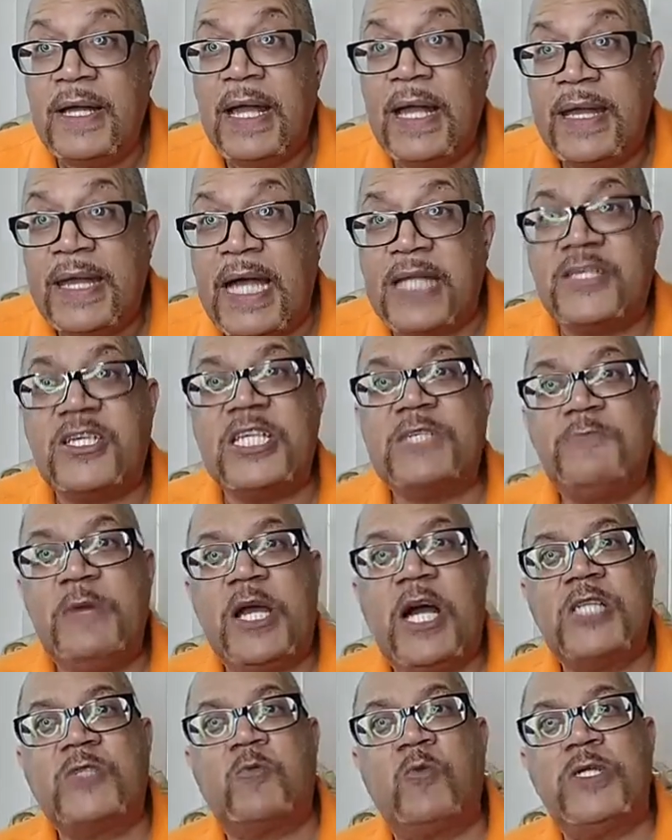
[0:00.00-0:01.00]
Now, just
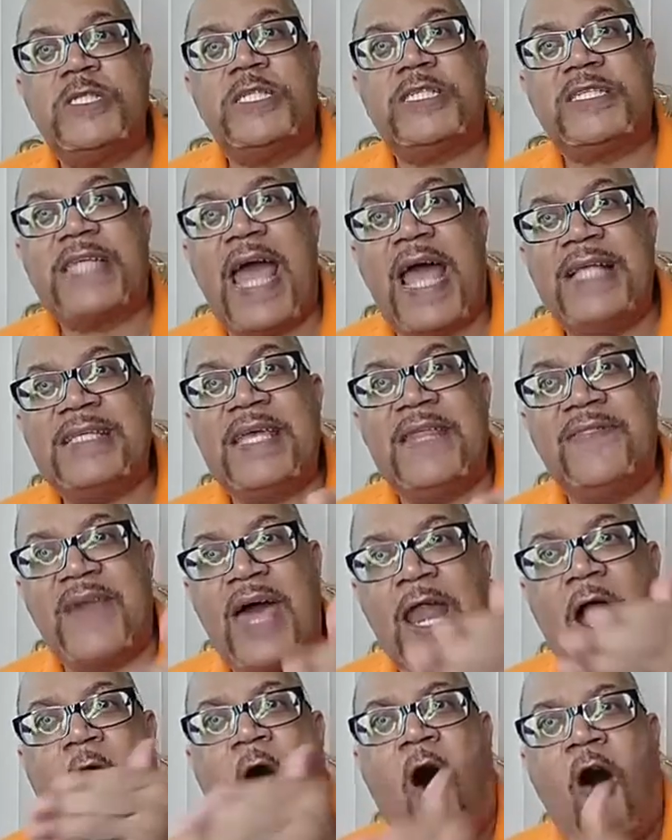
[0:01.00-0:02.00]
because one stands in
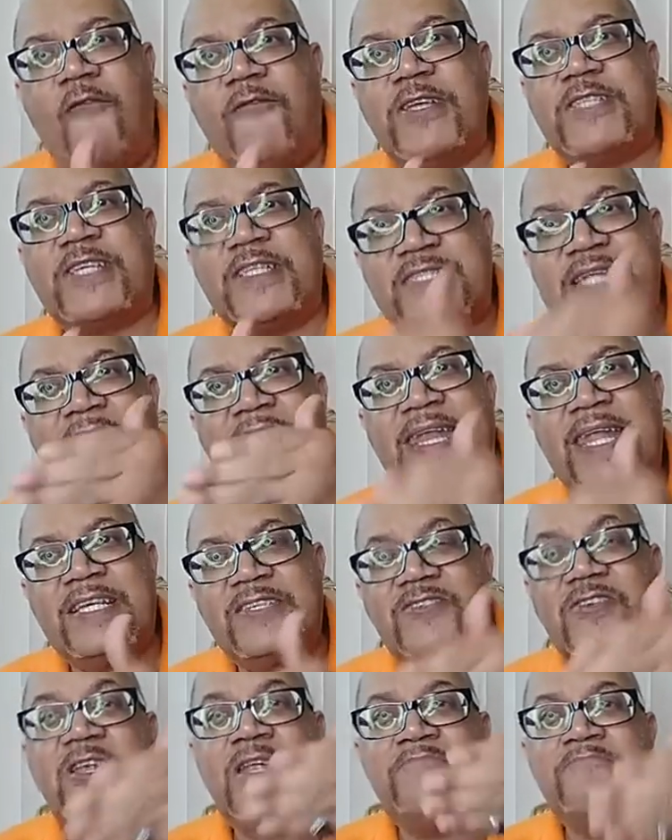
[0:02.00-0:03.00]
that office does not
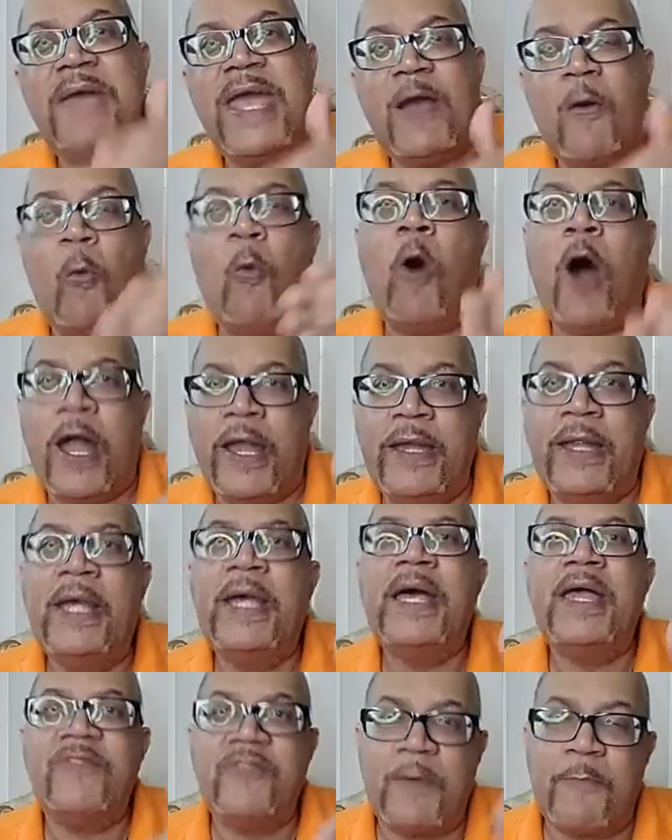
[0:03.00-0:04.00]
necessarily make one
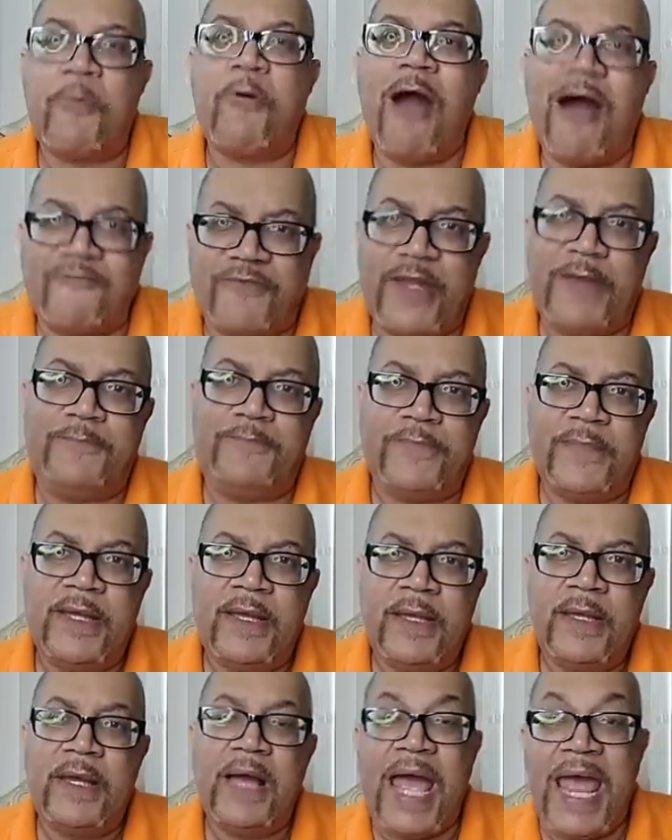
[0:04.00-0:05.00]
the prophet
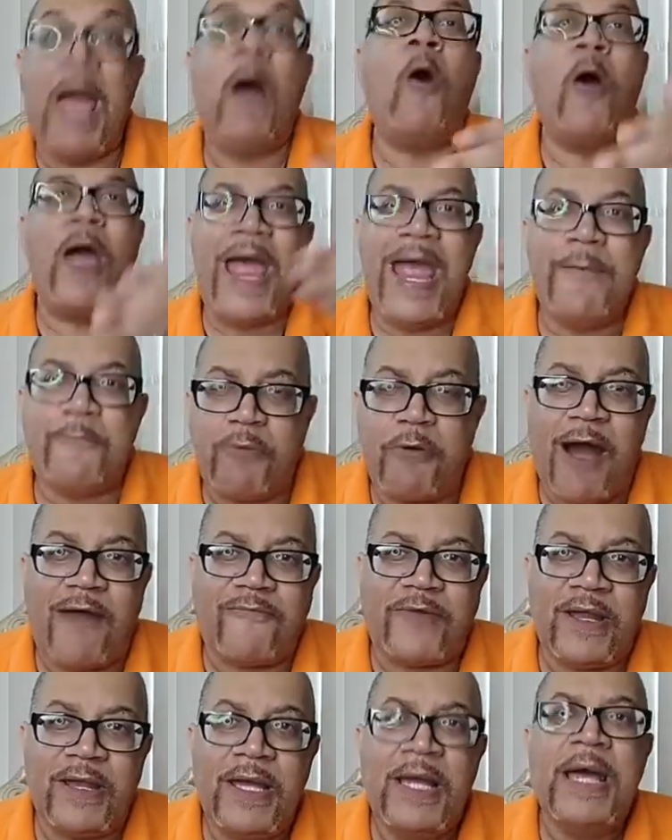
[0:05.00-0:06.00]
or a
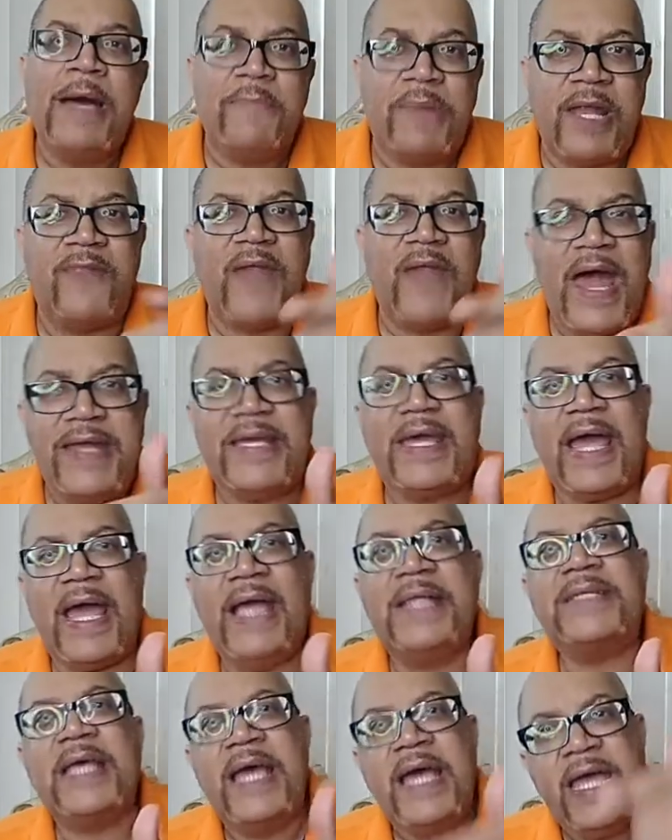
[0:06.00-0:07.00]
prophet. But in that
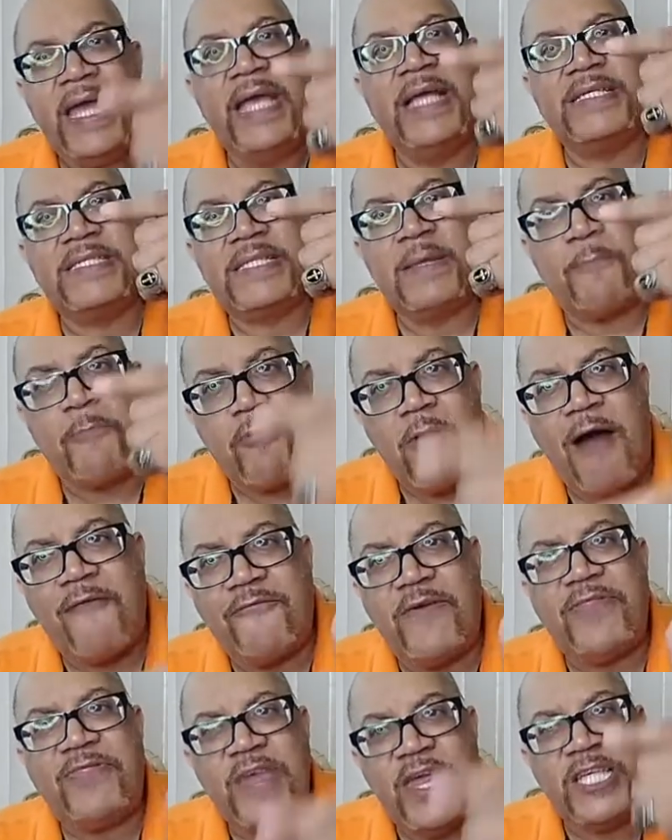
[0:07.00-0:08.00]
case, he is the
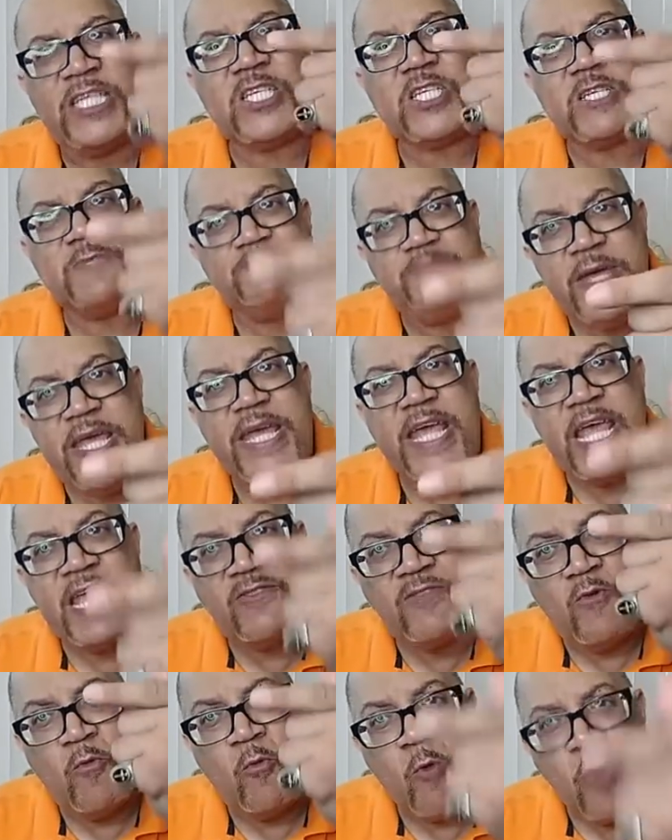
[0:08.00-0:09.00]
prophet that is speaking
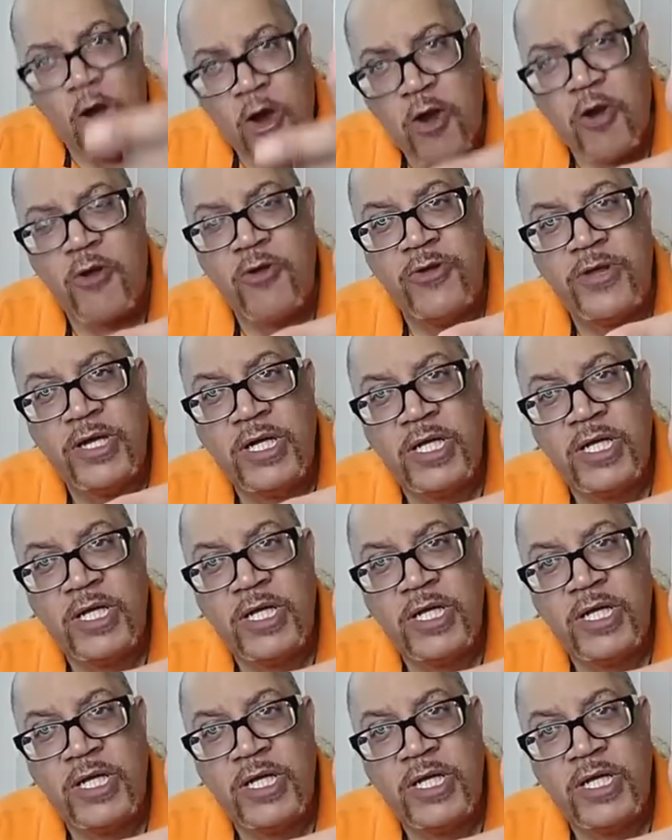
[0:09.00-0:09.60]
the word